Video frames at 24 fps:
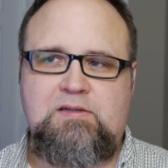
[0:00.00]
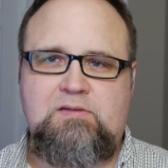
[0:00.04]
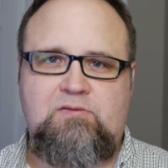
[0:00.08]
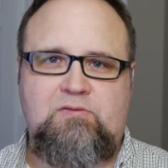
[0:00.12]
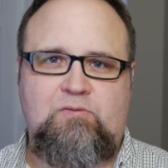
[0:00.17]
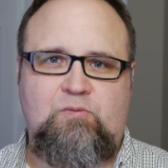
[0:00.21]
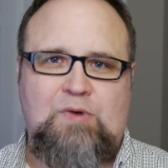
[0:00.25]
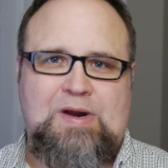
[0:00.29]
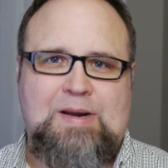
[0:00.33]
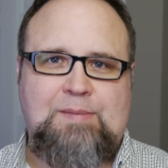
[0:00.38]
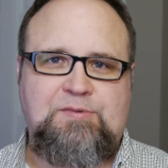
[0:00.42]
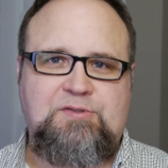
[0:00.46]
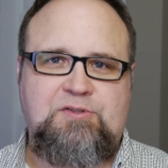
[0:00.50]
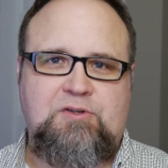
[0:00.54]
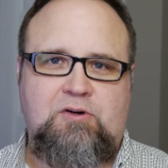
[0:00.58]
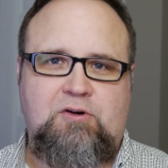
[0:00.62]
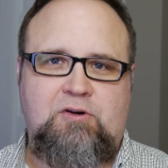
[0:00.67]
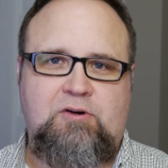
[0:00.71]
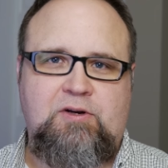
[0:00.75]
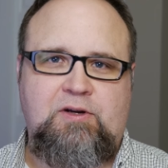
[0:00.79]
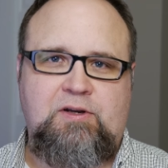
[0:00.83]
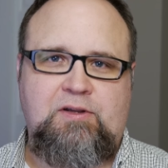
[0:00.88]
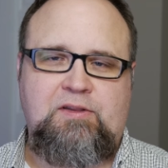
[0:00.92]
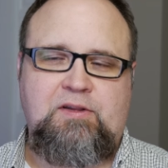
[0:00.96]
rap star
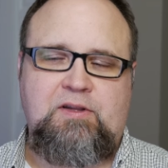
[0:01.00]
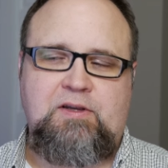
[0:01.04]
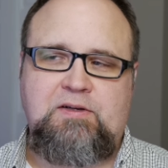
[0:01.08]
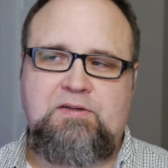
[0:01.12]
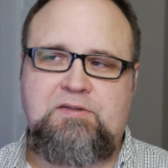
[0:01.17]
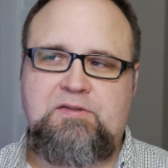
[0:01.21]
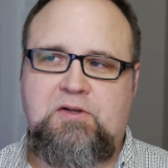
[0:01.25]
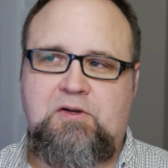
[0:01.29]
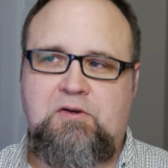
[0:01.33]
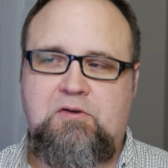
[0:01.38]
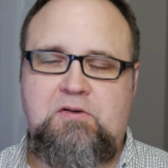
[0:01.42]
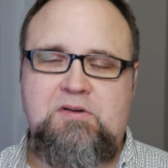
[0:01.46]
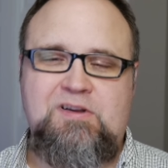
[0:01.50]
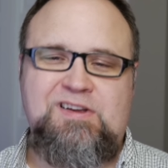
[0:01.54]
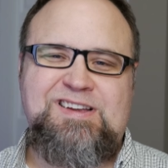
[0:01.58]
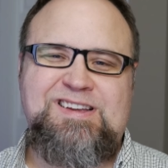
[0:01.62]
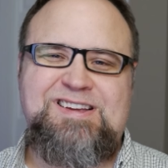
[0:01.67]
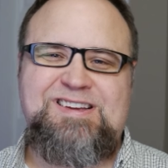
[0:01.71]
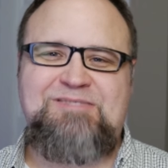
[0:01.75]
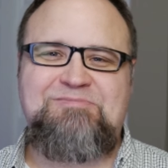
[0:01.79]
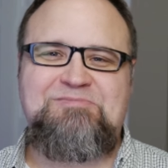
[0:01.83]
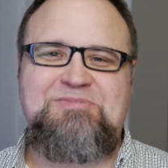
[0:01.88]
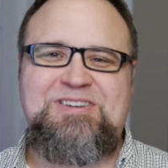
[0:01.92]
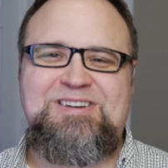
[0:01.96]
or anything, so
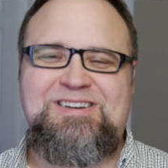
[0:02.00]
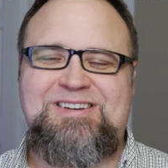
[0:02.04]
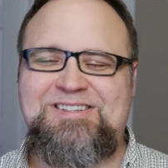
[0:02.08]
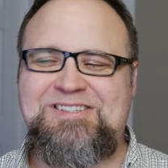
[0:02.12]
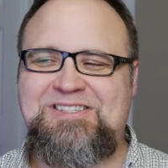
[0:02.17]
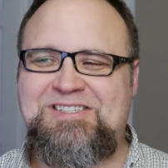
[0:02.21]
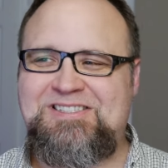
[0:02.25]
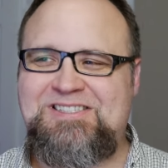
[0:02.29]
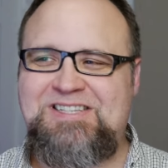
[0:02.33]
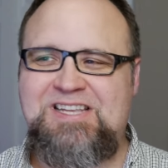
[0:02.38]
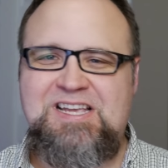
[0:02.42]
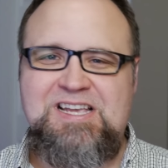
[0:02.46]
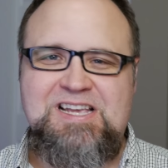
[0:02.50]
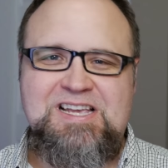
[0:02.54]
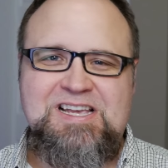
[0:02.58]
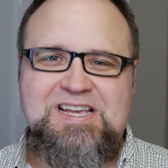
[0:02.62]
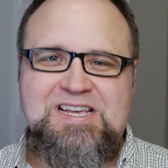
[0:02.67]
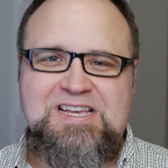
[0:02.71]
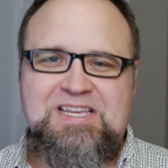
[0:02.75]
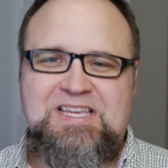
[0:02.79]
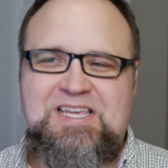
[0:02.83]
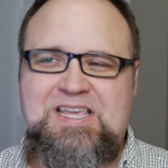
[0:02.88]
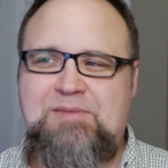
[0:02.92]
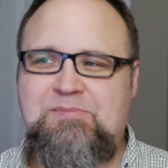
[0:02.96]
I'm going to just
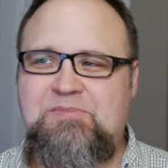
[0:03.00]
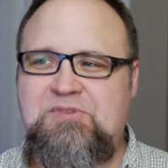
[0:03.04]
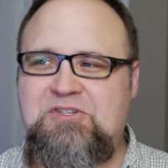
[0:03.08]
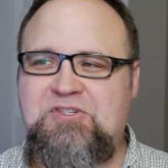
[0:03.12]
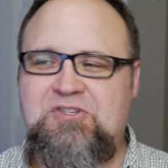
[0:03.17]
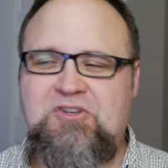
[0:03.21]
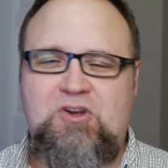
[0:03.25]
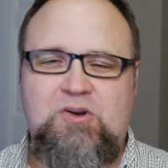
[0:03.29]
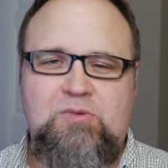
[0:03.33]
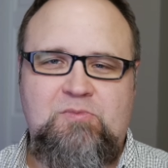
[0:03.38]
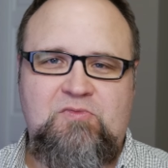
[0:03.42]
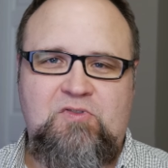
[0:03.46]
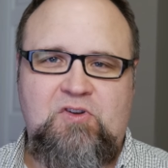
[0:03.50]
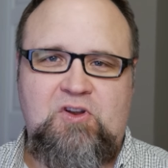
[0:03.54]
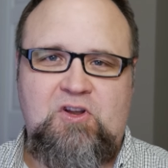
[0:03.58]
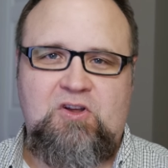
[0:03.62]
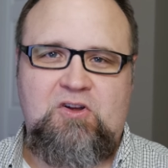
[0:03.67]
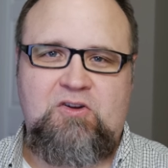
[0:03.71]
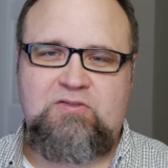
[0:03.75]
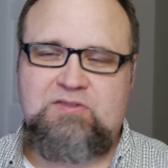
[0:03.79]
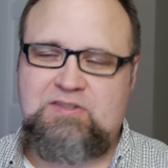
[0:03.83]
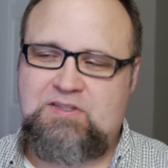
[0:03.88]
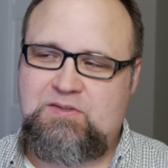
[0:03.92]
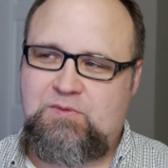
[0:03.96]
keep just calling them
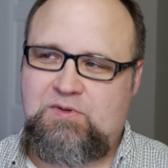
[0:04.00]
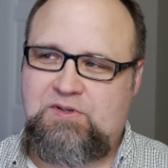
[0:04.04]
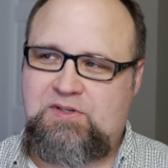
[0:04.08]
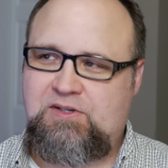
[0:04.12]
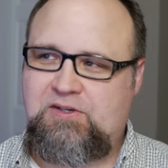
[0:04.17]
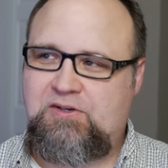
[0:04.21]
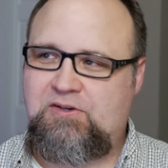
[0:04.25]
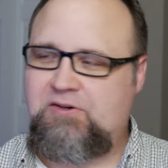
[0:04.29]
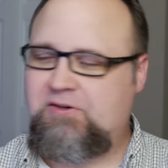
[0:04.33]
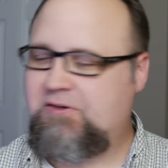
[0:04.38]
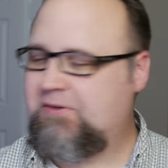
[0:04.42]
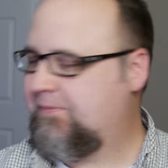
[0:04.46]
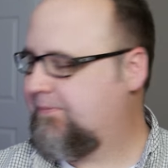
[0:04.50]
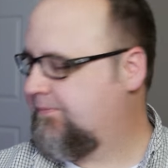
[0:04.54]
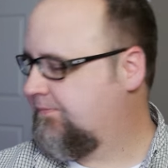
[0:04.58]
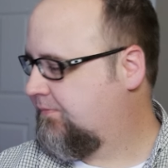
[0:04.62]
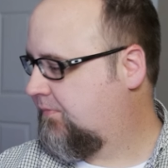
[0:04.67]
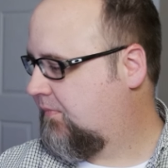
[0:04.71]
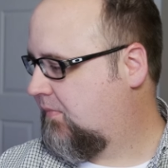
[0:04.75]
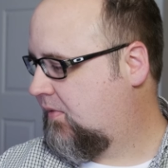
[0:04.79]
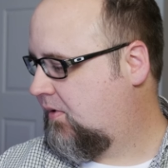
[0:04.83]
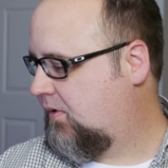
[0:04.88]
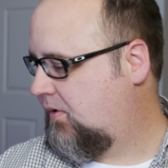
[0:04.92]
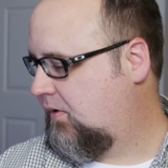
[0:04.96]
vlogs. That's what they are.
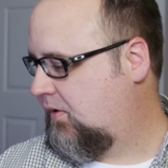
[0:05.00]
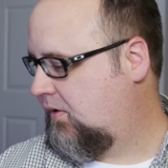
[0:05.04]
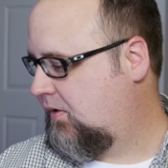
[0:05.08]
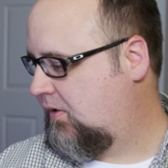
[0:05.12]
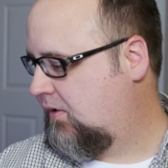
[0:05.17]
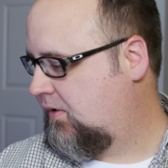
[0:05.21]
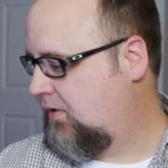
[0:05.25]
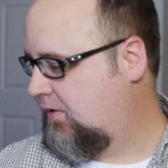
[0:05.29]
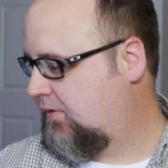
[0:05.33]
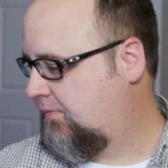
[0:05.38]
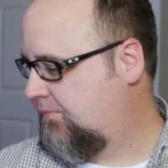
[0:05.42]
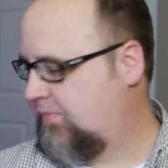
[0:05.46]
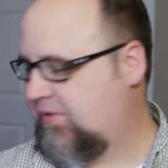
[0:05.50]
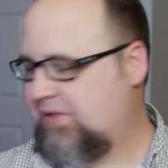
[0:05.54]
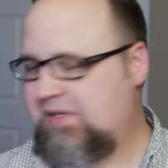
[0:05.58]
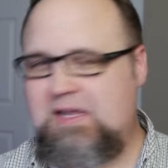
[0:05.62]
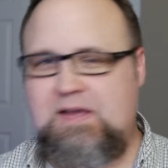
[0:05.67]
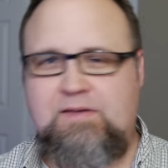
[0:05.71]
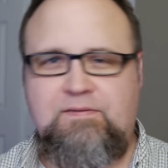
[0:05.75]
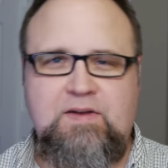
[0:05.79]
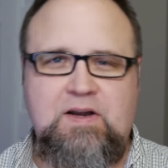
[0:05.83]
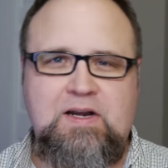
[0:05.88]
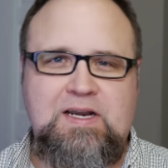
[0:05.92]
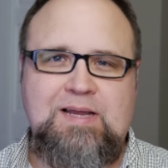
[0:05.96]
Uh, but yeah,
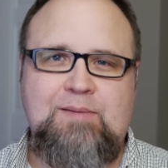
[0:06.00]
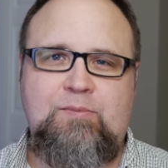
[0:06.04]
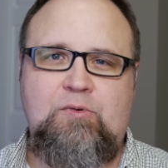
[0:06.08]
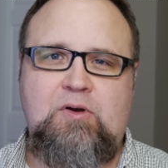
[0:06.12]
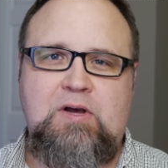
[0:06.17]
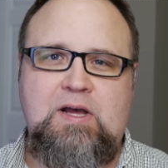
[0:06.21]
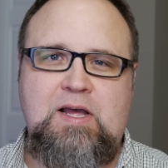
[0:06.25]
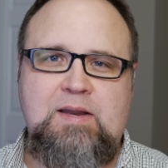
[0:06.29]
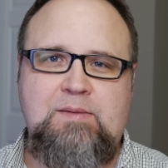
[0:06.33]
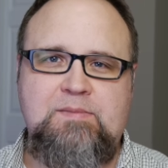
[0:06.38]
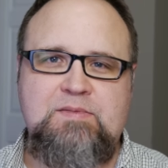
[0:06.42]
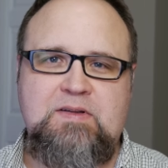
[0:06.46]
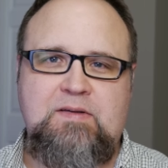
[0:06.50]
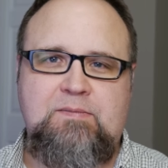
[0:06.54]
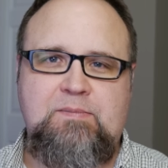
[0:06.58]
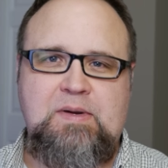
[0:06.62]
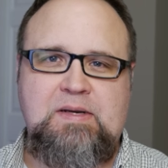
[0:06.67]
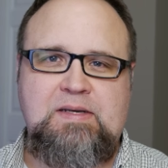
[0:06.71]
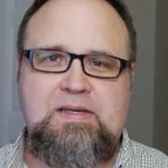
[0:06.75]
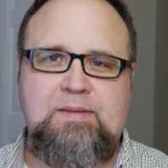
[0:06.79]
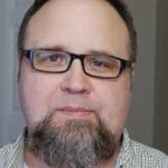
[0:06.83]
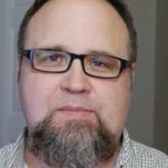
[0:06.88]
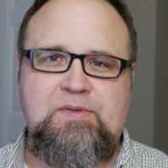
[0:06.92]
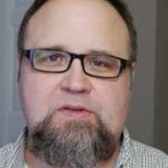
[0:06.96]
I've got a couple items I
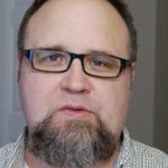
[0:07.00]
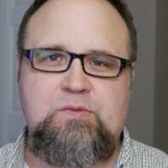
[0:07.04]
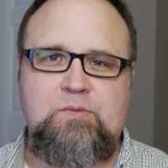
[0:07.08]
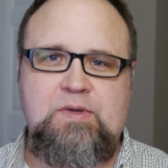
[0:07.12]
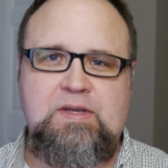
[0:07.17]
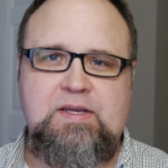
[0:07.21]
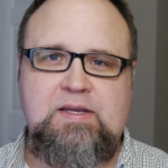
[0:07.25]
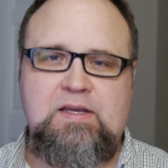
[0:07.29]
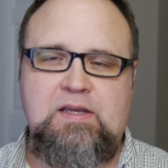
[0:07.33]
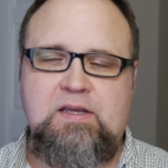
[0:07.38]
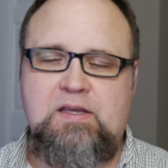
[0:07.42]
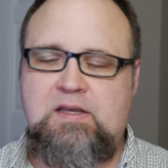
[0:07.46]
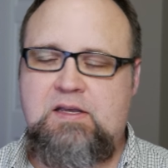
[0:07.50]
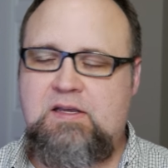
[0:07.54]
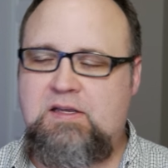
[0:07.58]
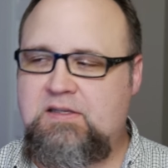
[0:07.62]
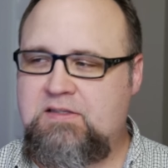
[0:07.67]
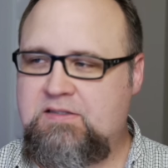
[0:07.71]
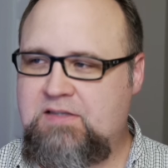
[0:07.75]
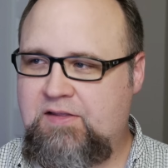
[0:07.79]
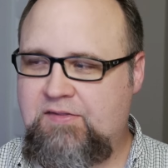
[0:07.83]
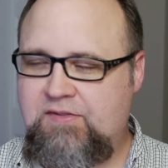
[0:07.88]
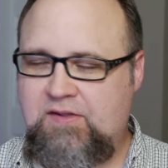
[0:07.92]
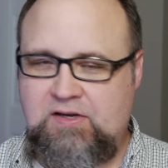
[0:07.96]
picked up this week.
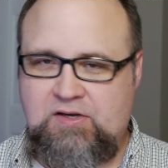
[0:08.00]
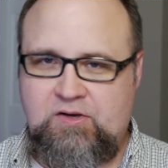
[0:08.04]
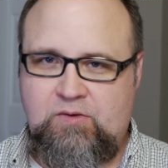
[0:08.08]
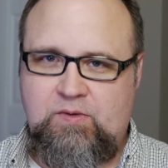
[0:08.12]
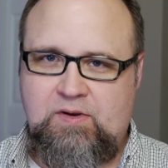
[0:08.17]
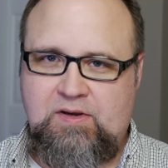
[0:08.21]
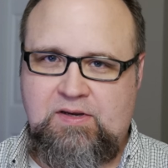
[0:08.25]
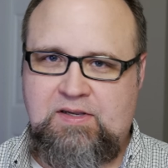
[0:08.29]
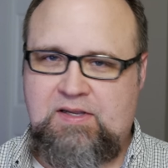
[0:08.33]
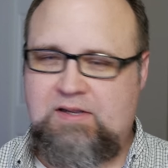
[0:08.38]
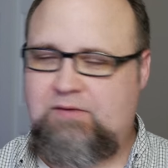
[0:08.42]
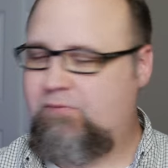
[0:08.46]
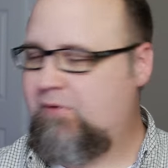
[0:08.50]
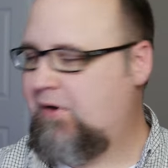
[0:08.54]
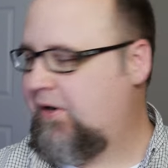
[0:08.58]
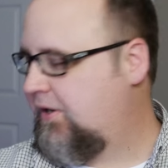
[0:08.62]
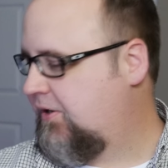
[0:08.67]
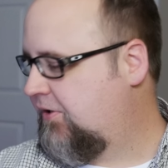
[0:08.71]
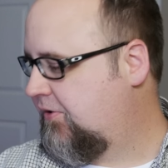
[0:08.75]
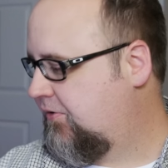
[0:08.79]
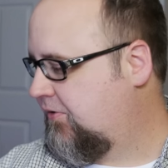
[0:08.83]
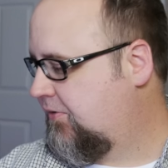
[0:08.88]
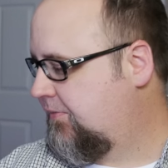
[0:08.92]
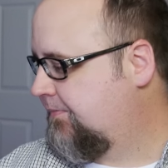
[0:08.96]
So I thought I'd go ahead and get right
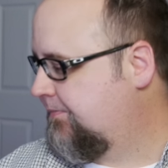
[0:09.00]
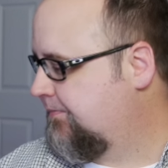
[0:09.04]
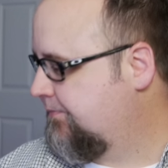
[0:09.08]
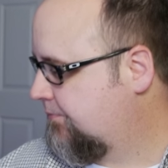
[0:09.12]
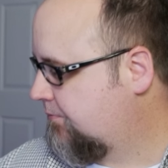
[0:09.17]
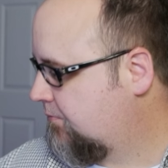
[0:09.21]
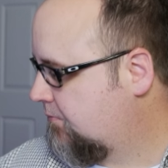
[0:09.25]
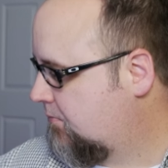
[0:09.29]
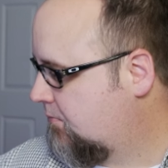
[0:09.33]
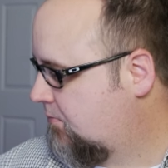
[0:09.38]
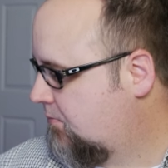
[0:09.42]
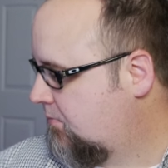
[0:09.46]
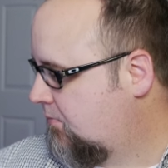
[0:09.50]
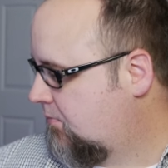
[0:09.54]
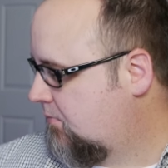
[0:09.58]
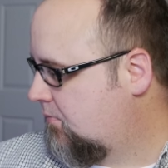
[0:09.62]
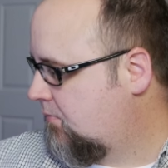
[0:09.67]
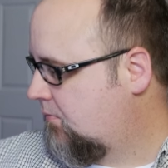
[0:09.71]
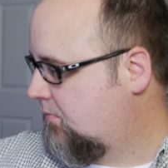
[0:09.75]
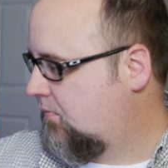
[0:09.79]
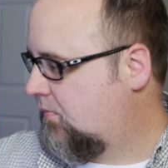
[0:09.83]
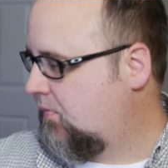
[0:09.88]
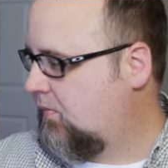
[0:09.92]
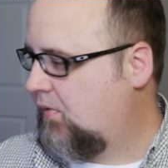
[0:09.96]
into them.
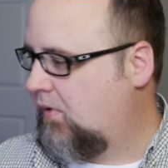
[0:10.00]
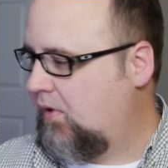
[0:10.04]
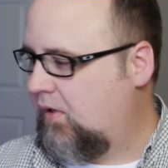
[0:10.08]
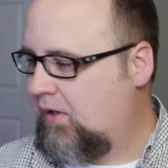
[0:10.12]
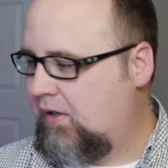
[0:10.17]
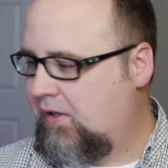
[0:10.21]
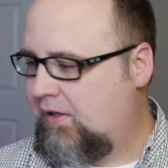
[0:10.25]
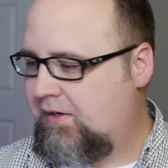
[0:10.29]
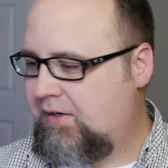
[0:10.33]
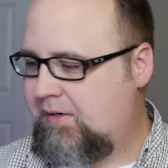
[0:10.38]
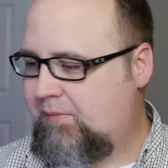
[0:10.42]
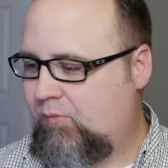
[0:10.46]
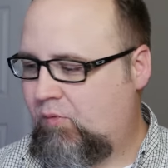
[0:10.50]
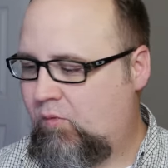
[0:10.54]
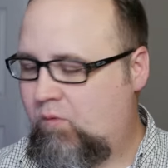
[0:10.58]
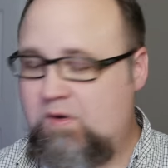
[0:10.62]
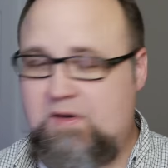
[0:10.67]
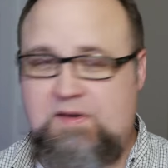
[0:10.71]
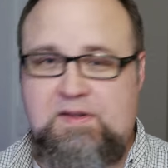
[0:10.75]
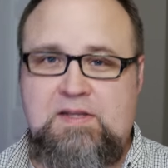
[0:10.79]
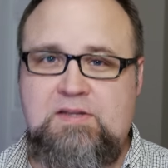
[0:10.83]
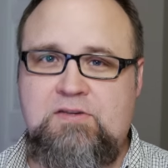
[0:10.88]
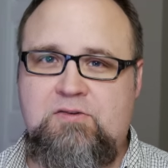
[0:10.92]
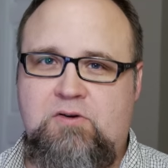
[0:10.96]
Uh, number
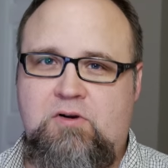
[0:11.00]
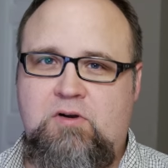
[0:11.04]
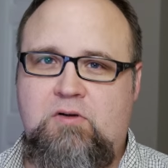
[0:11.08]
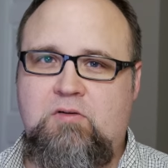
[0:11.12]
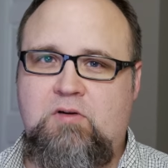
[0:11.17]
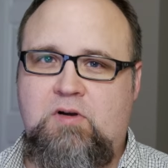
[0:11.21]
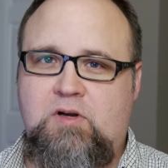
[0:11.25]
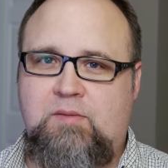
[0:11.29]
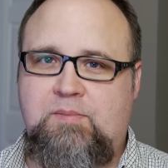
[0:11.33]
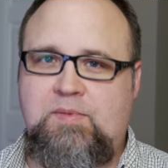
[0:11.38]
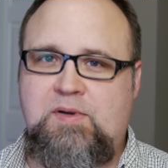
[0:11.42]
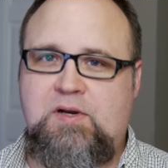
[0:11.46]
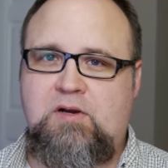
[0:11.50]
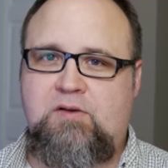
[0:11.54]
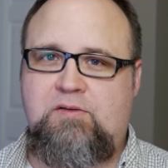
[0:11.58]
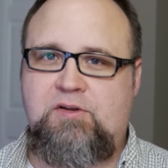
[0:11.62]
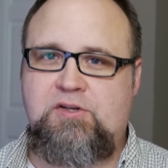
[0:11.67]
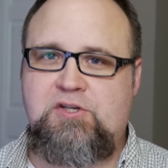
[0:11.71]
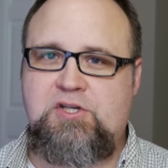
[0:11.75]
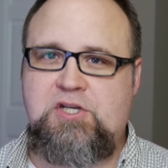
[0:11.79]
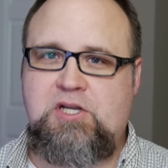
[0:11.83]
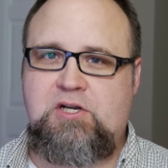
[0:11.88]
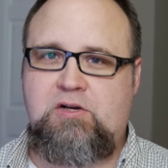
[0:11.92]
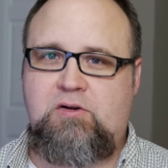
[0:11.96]
one, these are all going to appear on the
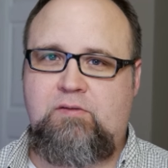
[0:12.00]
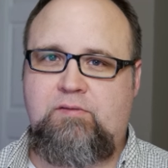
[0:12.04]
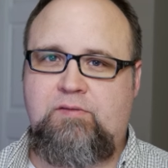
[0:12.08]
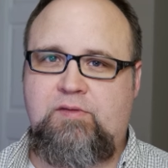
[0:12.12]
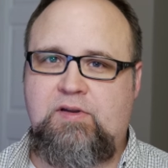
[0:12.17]
channel over